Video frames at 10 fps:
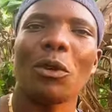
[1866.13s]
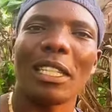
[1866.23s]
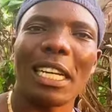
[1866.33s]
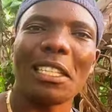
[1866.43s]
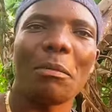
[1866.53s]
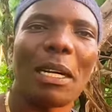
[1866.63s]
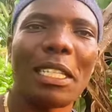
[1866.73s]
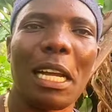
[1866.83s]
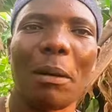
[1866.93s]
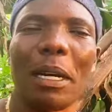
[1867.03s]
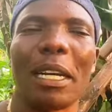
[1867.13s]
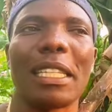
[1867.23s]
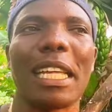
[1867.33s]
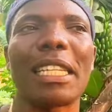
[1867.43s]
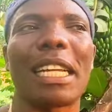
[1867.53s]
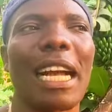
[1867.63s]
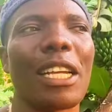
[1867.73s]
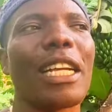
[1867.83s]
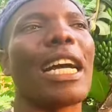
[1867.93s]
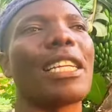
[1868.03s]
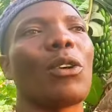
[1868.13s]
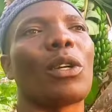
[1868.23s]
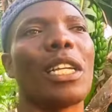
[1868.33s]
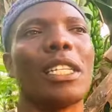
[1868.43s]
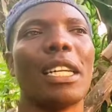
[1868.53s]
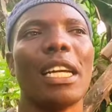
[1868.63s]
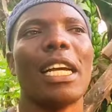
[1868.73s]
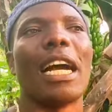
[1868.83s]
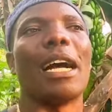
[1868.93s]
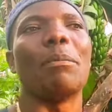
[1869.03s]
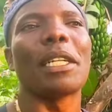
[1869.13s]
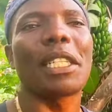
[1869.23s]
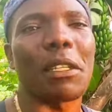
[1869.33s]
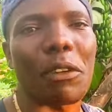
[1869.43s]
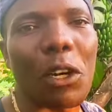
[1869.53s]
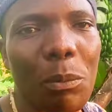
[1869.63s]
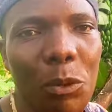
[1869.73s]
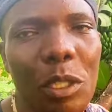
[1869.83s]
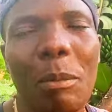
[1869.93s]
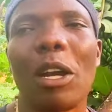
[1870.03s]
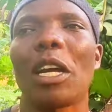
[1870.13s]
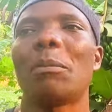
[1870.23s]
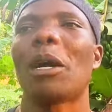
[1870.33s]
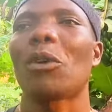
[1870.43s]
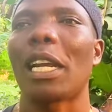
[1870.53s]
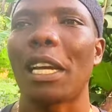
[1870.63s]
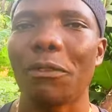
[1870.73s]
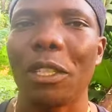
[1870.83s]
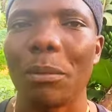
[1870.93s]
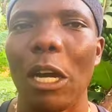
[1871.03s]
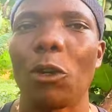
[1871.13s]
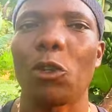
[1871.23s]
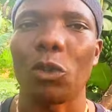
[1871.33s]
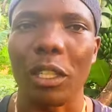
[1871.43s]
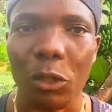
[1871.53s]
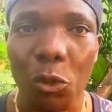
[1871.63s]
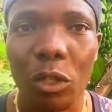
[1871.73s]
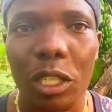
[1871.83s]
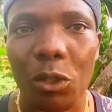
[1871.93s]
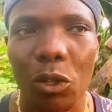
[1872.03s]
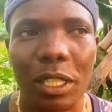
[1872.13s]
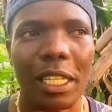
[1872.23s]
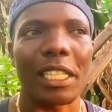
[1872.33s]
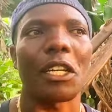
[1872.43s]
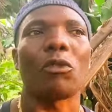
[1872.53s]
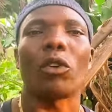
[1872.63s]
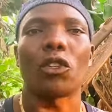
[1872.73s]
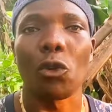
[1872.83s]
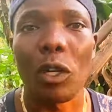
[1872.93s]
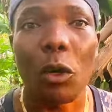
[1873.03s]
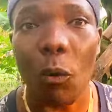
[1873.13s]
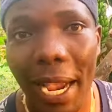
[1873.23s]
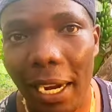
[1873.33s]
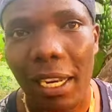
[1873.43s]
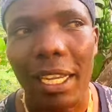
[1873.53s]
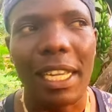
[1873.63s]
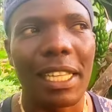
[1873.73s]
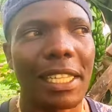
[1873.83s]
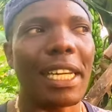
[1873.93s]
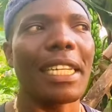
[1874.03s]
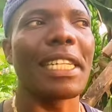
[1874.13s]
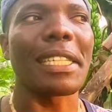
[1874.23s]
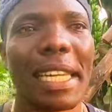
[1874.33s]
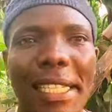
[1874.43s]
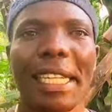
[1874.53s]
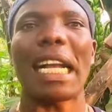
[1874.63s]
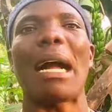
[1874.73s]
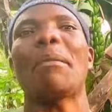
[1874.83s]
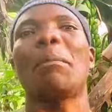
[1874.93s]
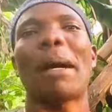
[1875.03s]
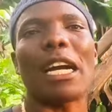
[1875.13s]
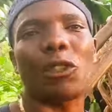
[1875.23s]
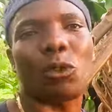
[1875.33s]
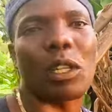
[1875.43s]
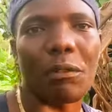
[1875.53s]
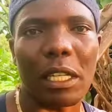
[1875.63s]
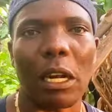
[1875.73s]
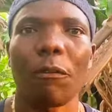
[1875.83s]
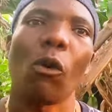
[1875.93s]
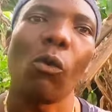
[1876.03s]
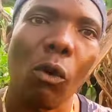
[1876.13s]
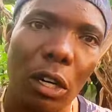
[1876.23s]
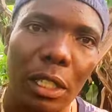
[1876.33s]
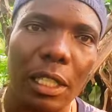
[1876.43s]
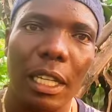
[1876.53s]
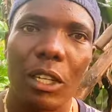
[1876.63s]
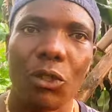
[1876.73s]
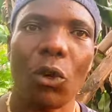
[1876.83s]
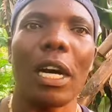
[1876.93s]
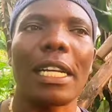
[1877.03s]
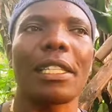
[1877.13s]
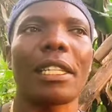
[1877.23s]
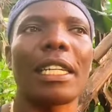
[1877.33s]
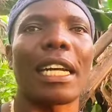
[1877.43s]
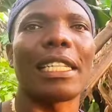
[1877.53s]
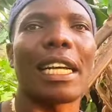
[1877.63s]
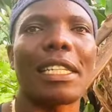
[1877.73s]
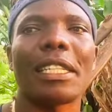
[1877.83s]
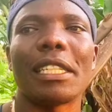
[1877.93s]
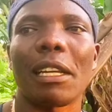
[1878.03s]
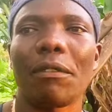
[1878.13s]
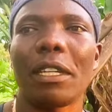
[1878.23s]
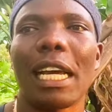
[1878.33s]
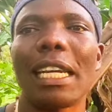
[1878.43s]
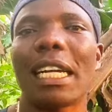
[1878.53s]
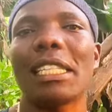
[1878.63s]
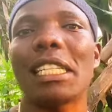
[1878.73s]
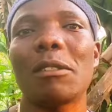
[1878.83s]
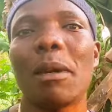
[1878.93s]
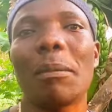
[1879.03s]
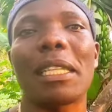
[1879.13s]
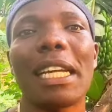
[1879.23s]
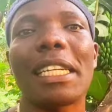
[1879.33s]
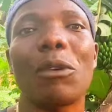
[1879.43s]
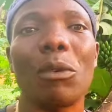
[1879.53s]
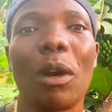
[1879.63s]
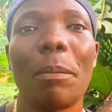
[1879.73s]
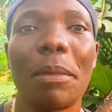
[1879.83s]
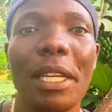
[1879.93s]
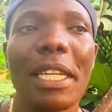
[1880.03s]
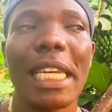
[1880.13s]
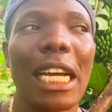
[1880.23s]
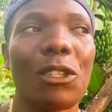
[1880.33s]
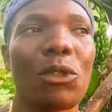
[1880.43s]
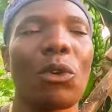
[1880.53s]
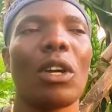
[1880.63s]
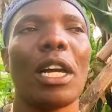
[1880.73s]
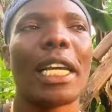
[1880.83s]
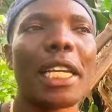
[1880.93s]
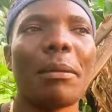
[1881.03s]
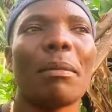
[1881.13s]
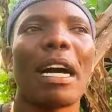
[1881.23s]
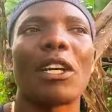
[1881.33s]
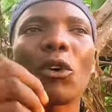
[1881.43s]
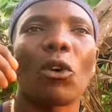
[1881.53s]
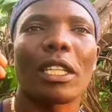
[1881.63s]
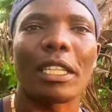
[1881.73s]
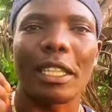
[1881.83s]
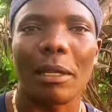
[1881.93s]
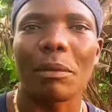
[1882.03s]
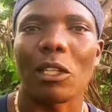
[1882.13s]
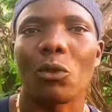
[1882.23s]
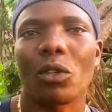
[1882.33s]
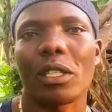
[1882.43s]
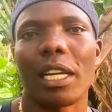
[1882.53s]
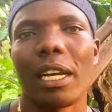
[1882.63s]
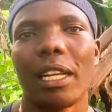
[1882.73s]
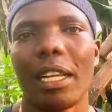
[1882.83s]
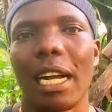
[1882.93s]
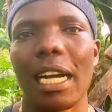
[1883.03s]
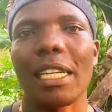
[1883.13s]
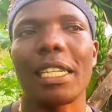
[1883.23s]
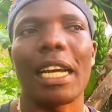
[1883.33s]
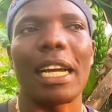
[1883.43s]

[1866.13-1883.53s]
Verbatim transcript: you can just imagine uh, uh, that guy, he had already uh, been developed with Maro, and Maro left him now to do his own things, and he was doing well. Then he started coming back to the Vira for what? so as he can just intervene. And I can just remember that day we were me, Nasto, him, and all the team that was there. And